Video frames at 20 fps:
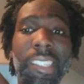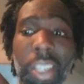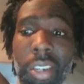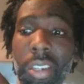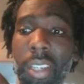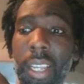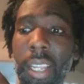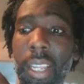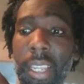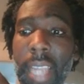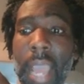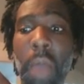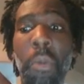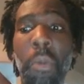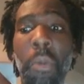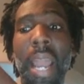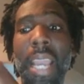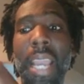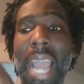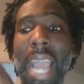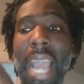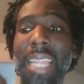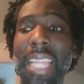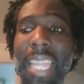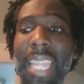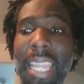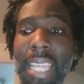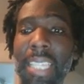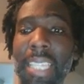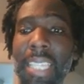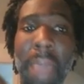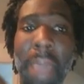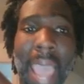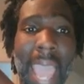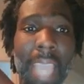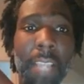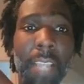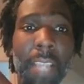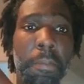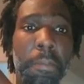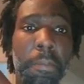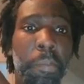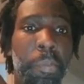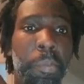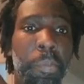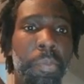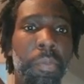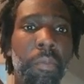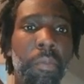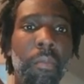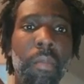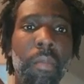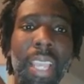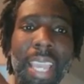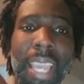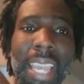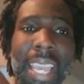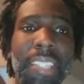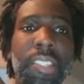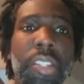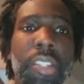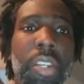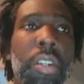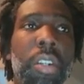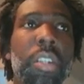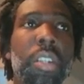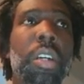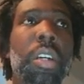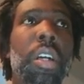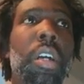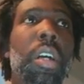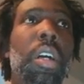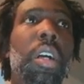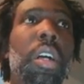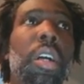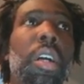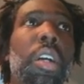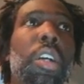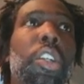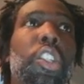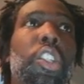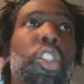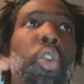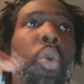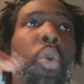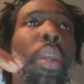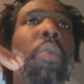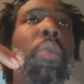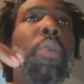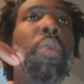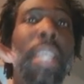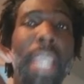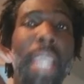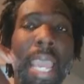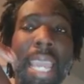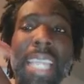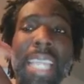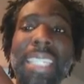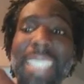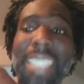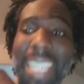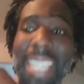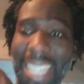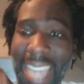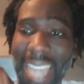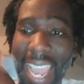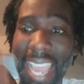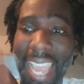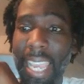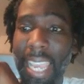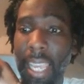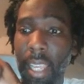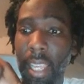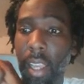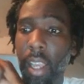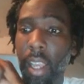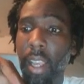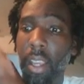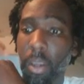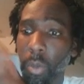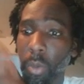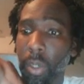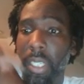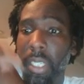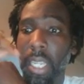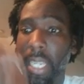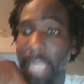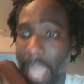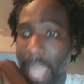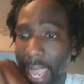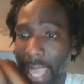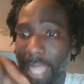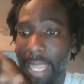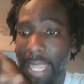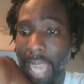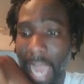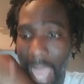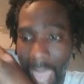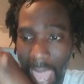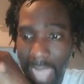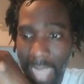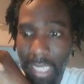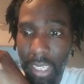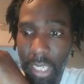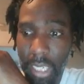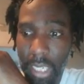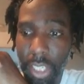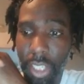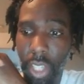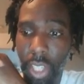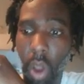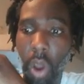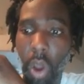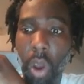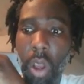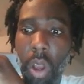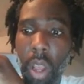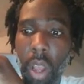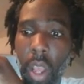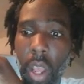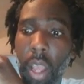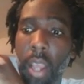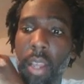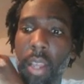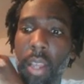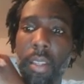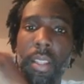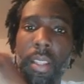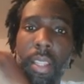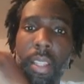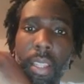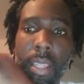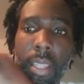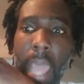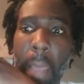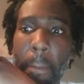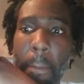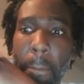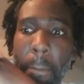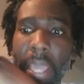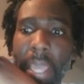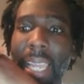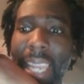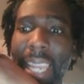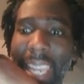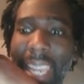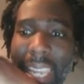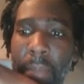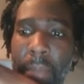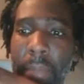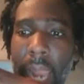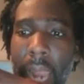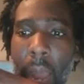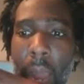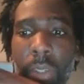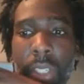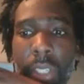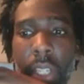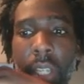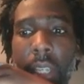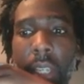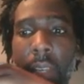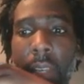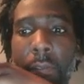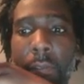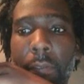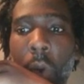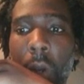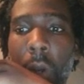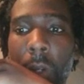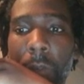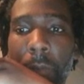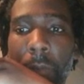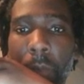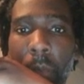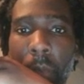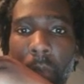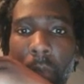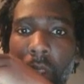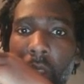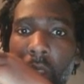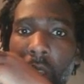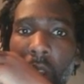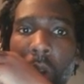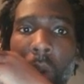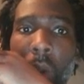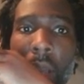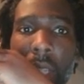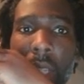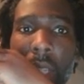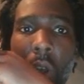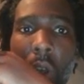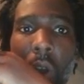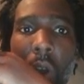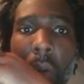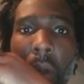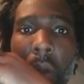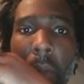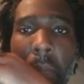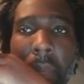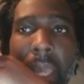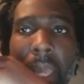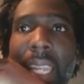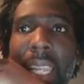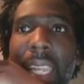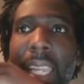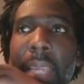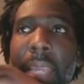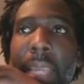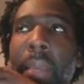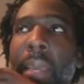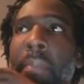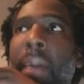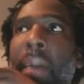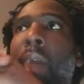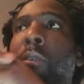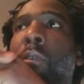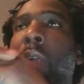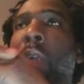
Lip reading: took, now when I got the links back, it took 21 days. Today was the day that I actually saw that big leap that I was looking for. You know, I saw a big leap in my